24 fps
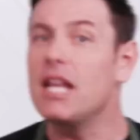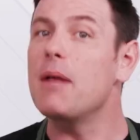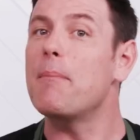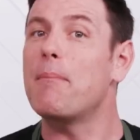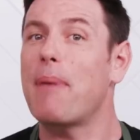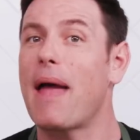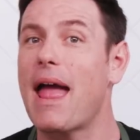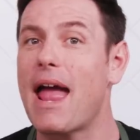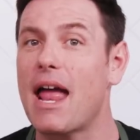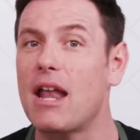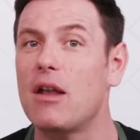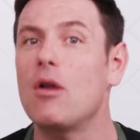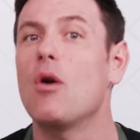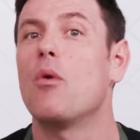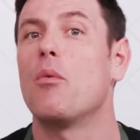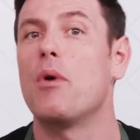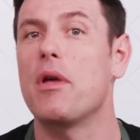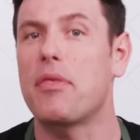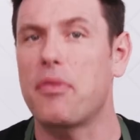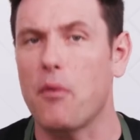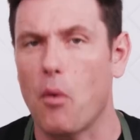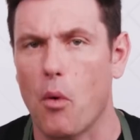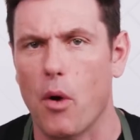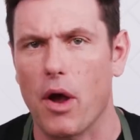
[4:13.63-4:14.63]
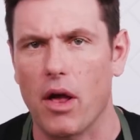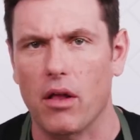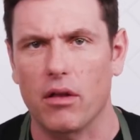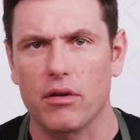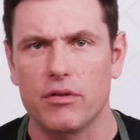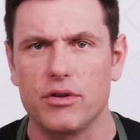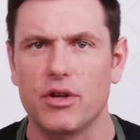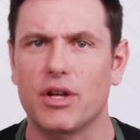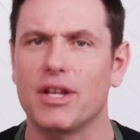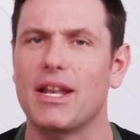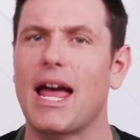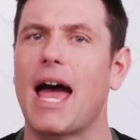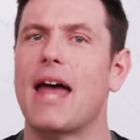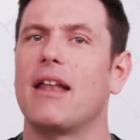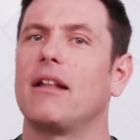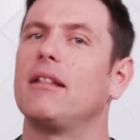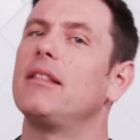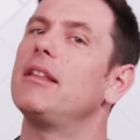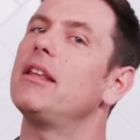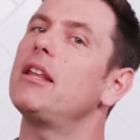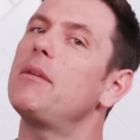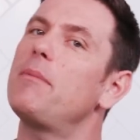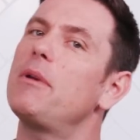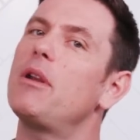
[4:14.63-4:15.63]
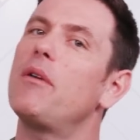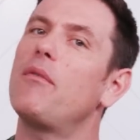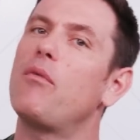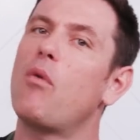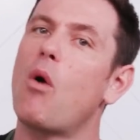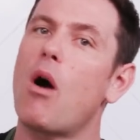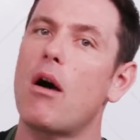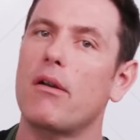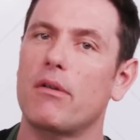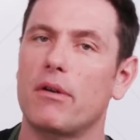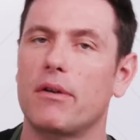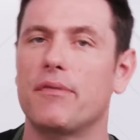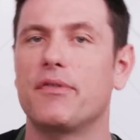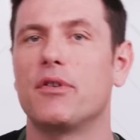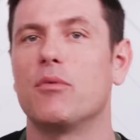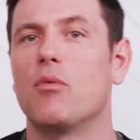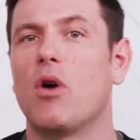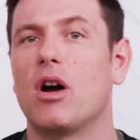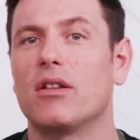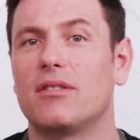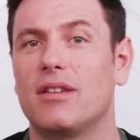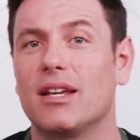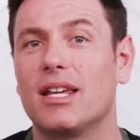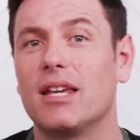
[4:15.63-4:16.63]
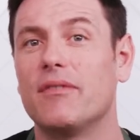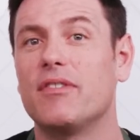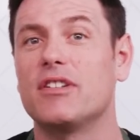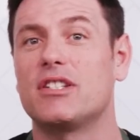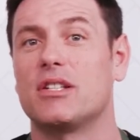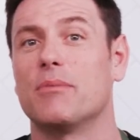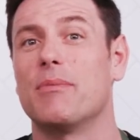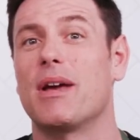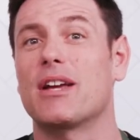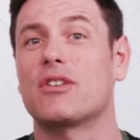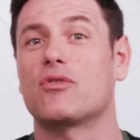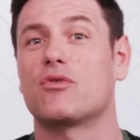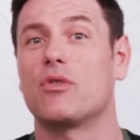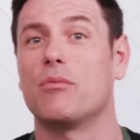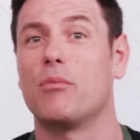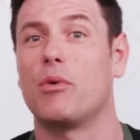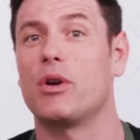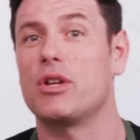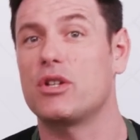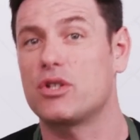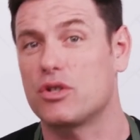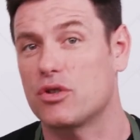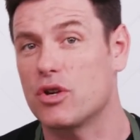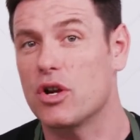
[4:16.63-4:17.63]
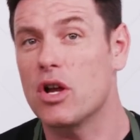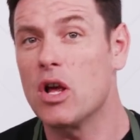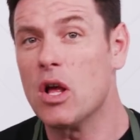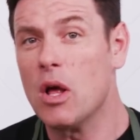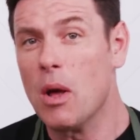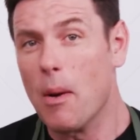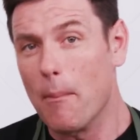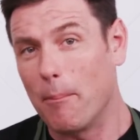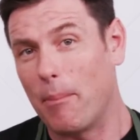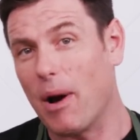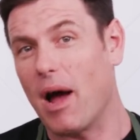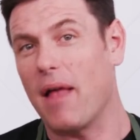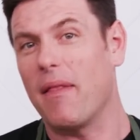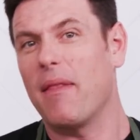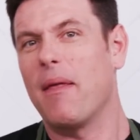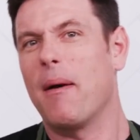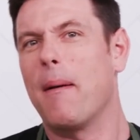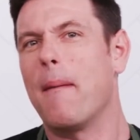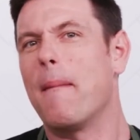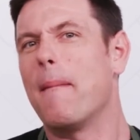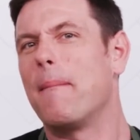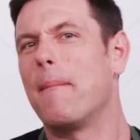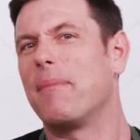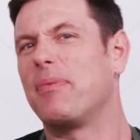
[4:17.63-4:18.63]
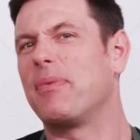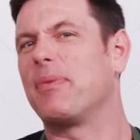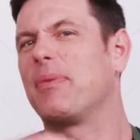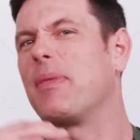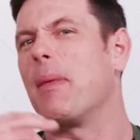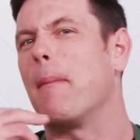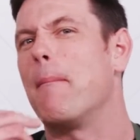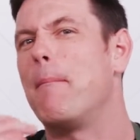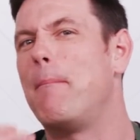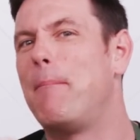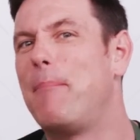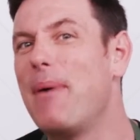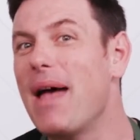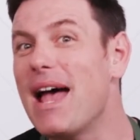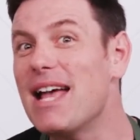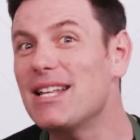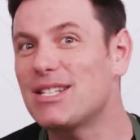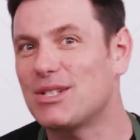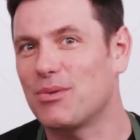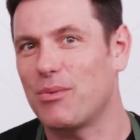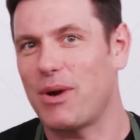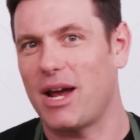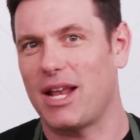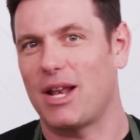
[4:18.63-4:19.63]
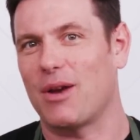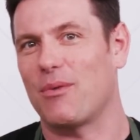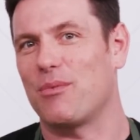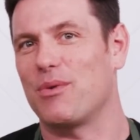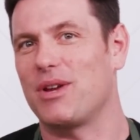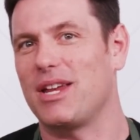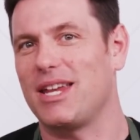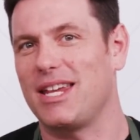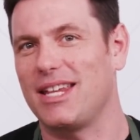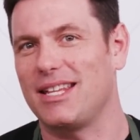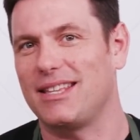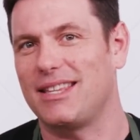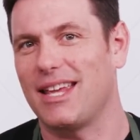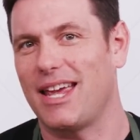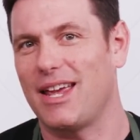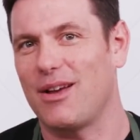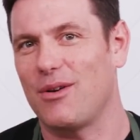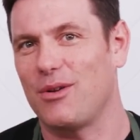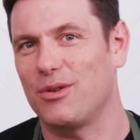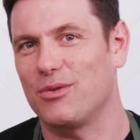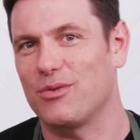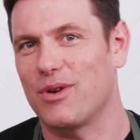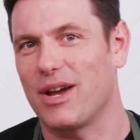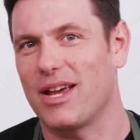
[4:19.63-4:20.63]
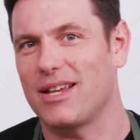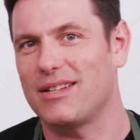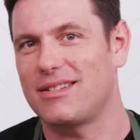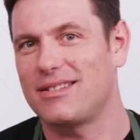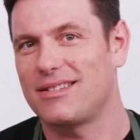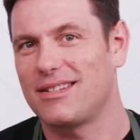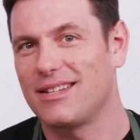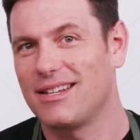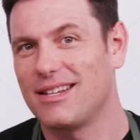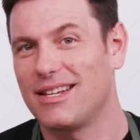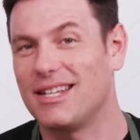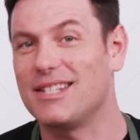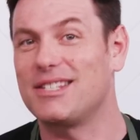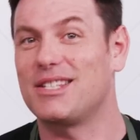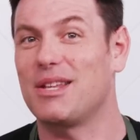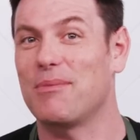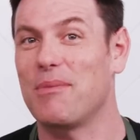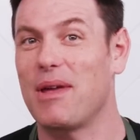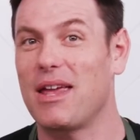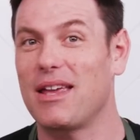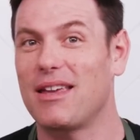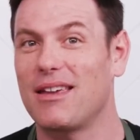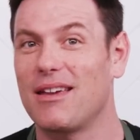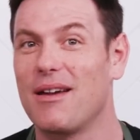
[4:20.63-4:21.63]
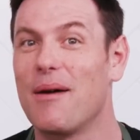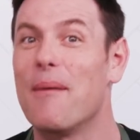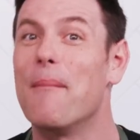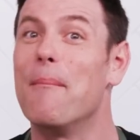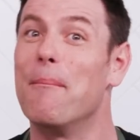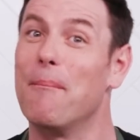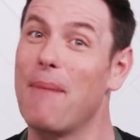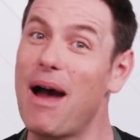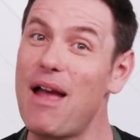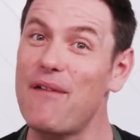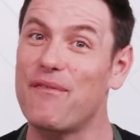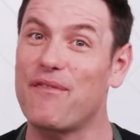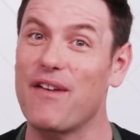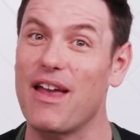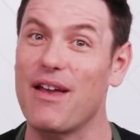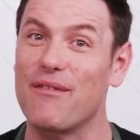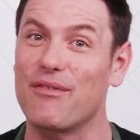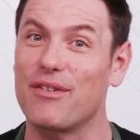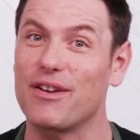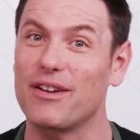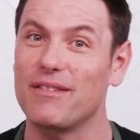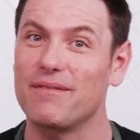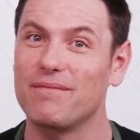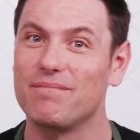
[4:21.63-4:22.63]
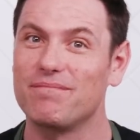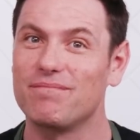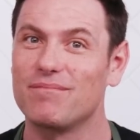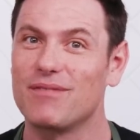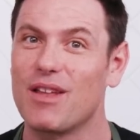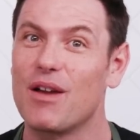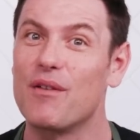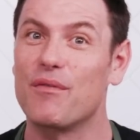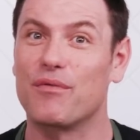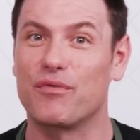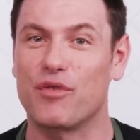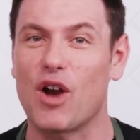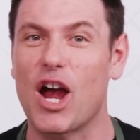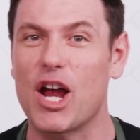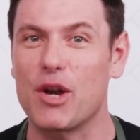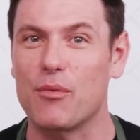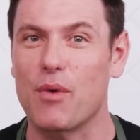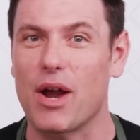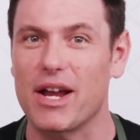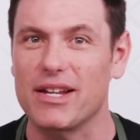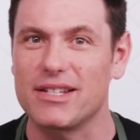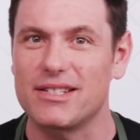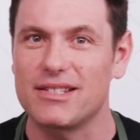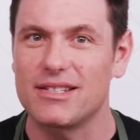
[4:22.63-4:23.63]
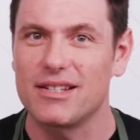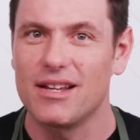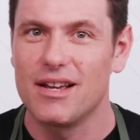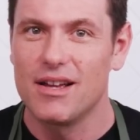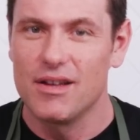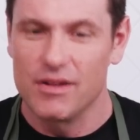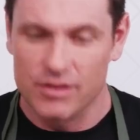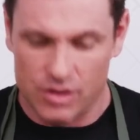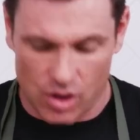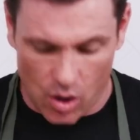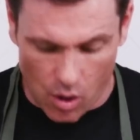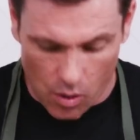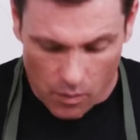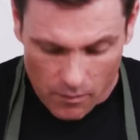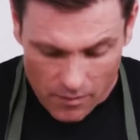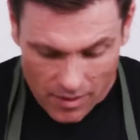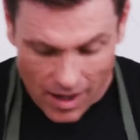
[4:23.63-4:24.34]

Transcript: In a pan with oil, you can add a little bit of water if you want to give it some extra moisture, but the best way to reheat day-old rice is to make my favorite, fried rice. So